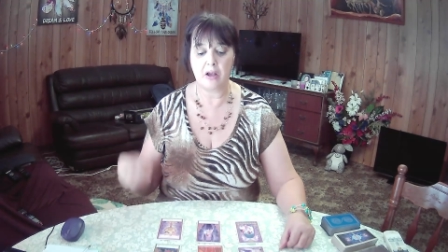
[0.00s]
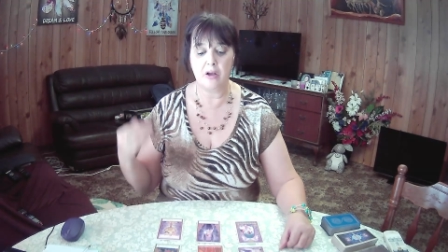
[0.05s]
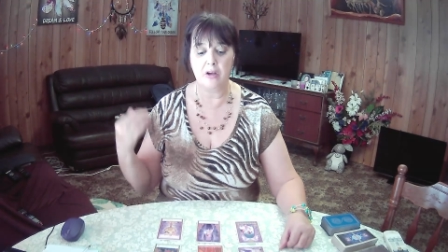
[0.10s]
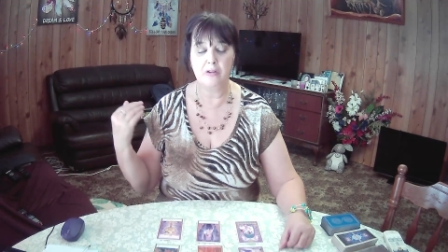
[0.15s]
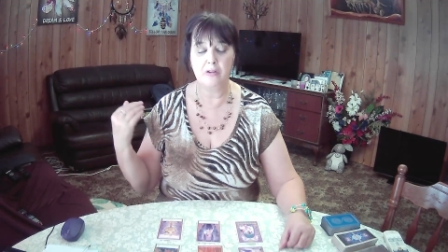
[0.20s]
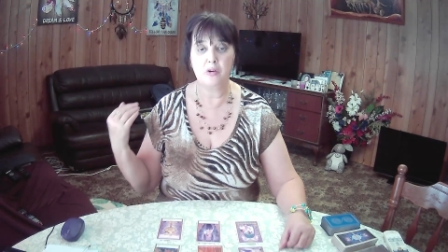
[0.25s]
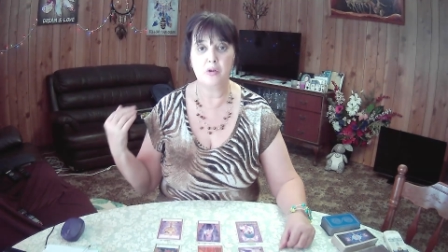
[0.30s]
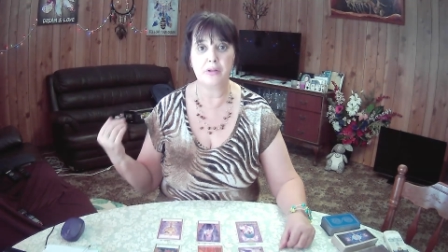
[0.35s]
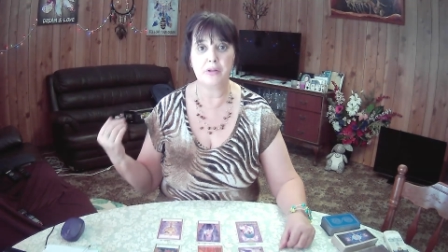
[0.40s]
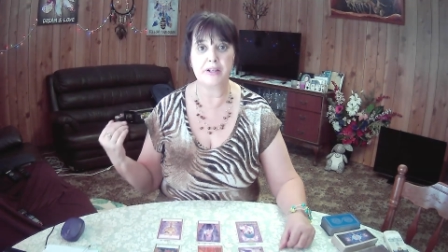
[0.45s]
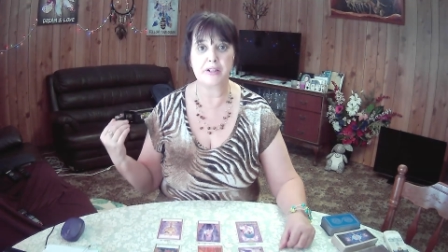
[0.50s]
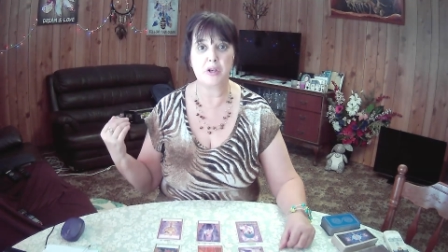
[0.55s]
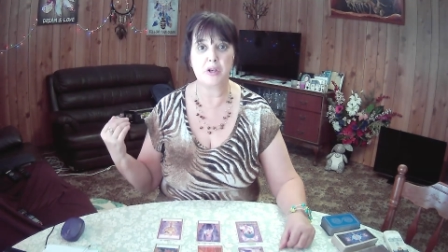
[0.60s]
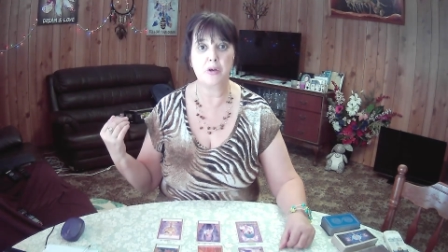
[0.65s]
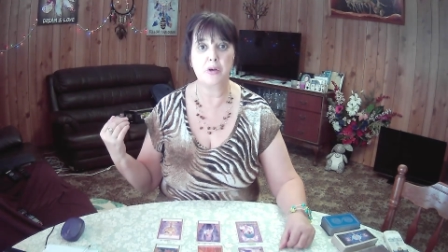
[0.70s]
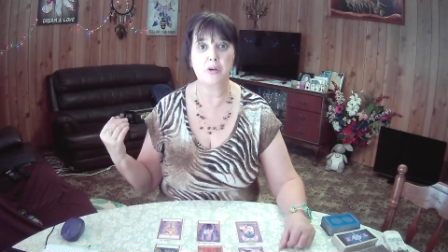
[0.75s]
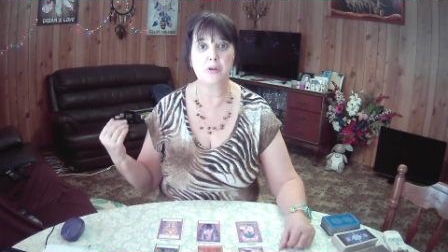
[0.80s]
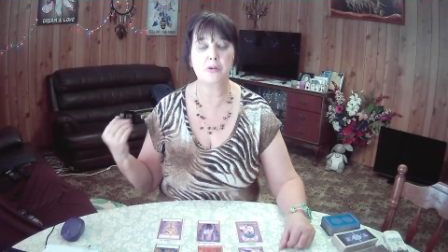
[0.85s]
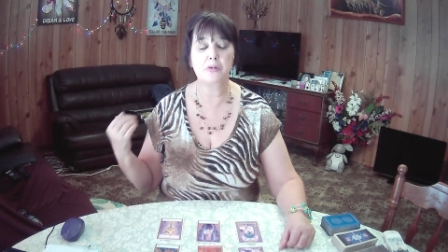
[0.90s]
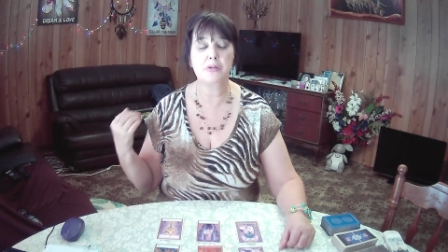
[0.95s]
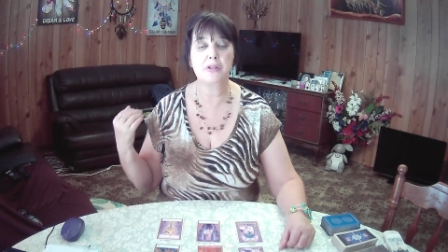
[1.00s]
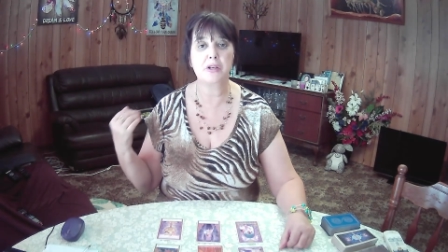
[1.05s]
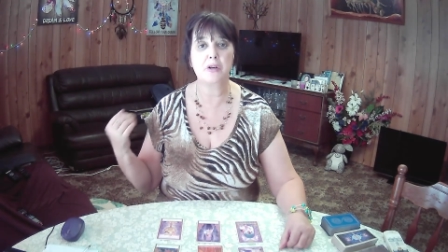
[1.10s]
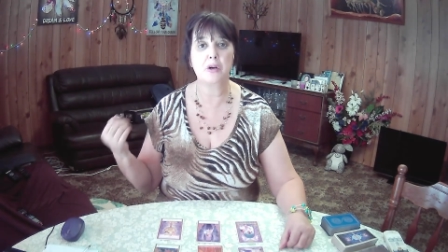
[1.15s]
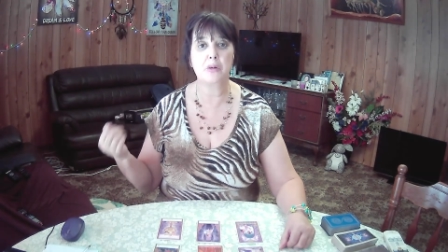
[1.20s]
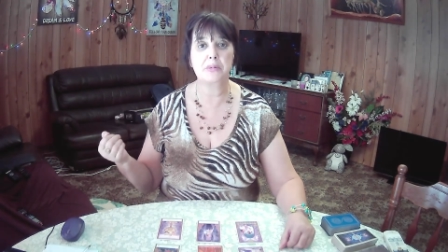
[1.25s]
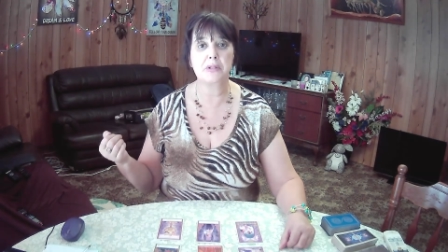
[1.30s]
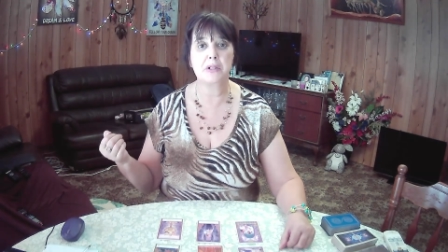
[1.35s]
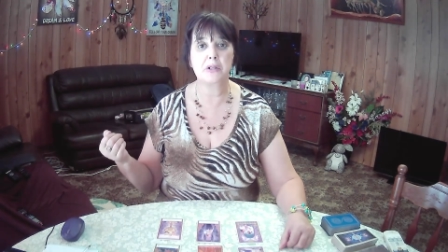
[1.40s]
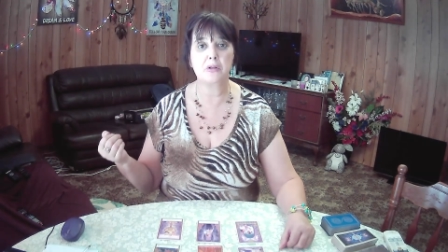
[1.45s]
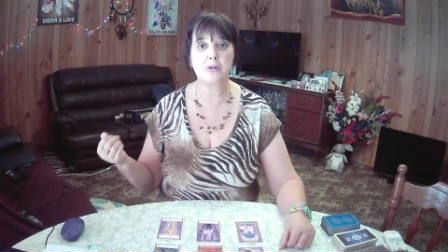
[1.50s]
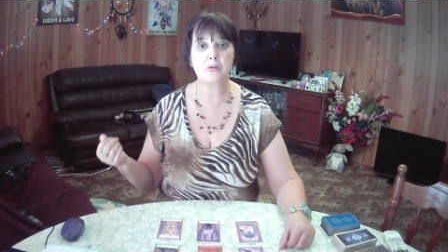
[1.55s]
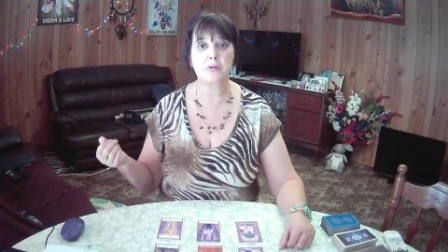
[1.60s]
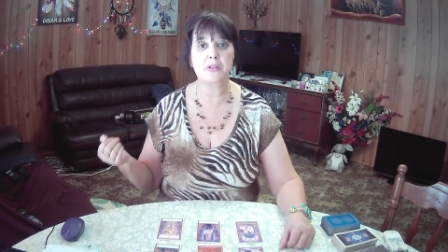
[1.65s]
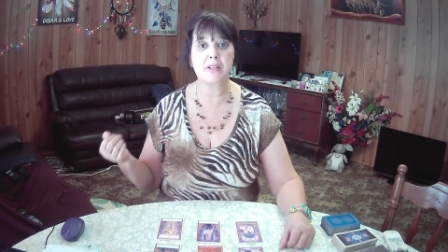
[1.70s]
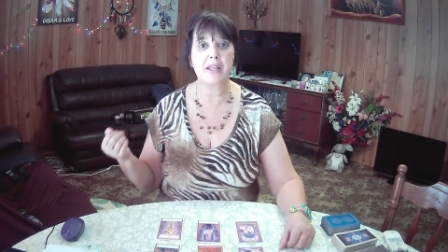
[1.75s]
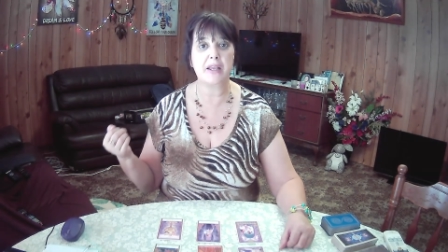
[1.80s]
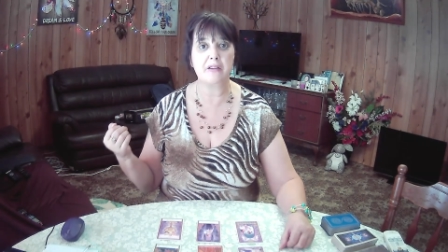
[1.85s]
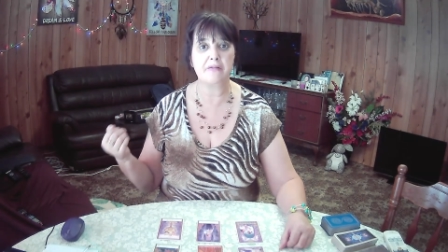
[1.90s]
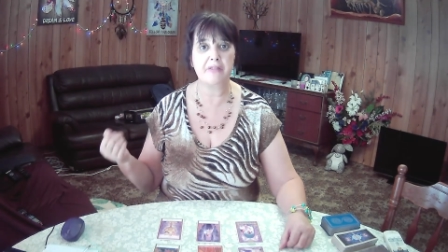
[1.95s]
all these hurdles and obstacles
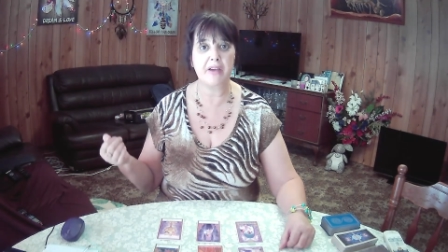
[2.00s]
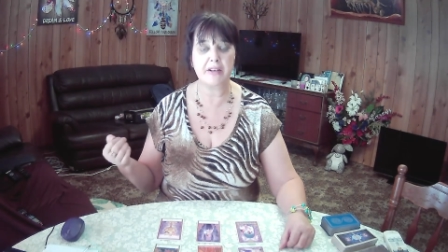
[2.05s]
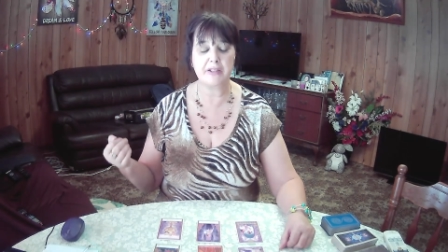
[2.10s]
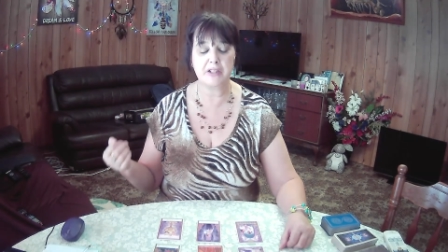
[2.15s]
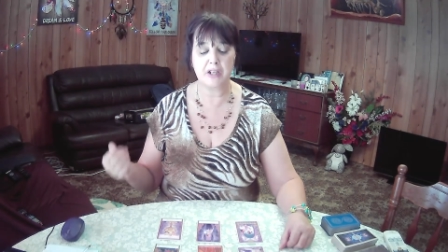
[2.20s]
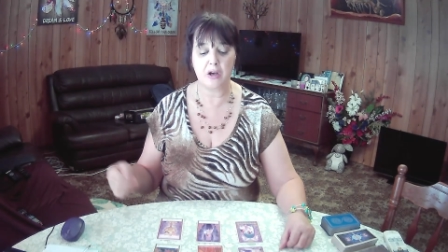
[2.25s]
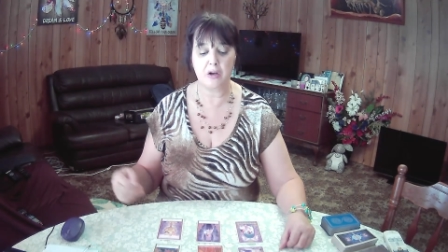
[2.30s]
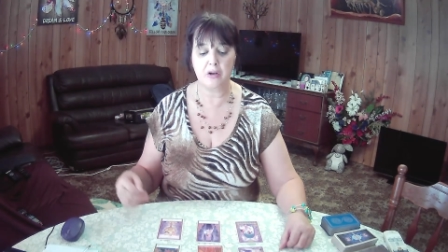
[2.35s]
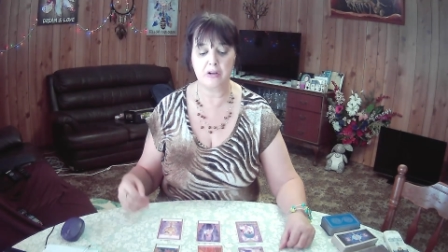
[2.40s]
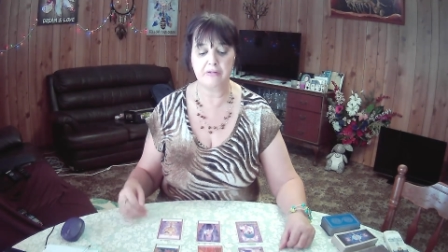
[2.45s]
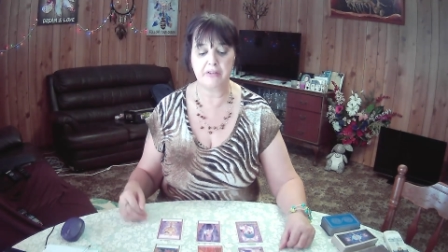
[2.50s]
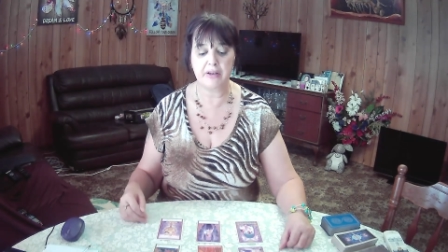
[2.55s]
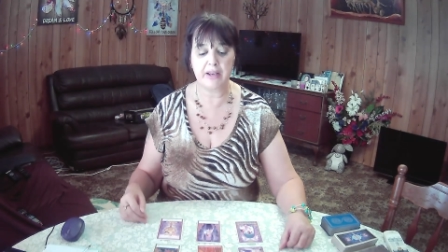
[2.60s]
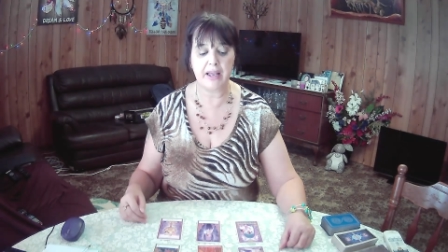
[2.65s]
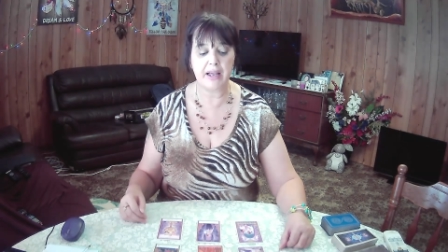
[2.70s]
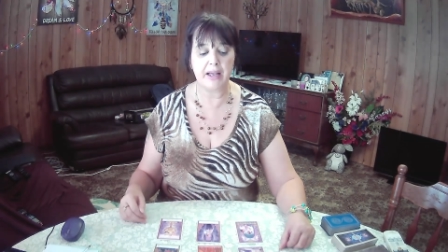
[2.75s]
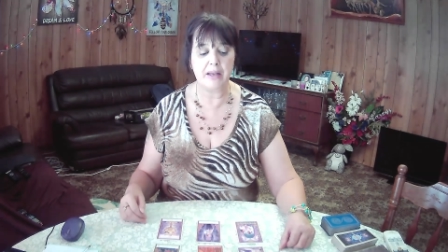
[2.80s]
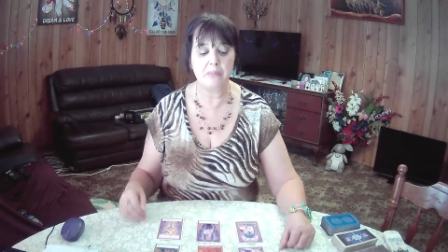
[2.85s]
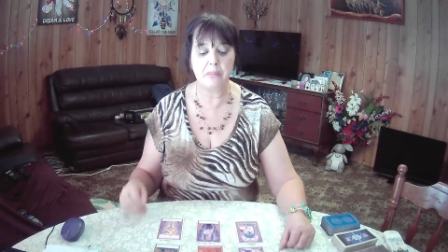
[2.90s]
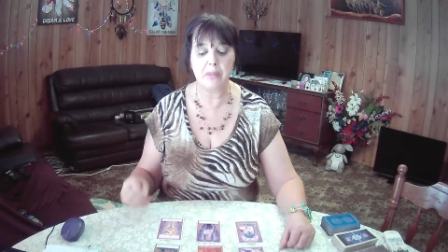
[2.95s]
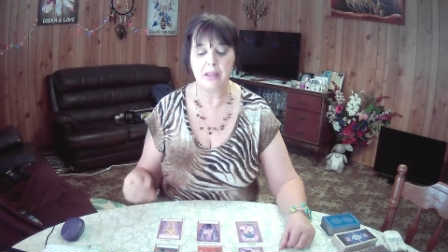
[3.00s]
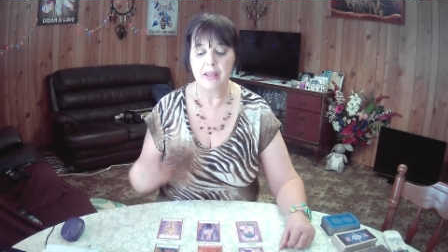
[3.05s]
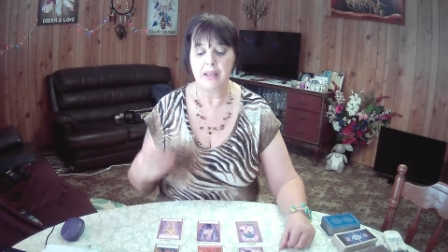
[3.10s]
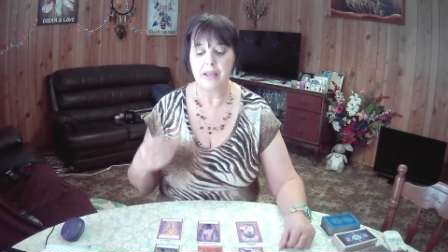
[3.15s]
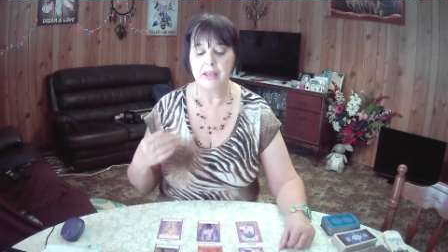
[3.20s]
that you've had to overcome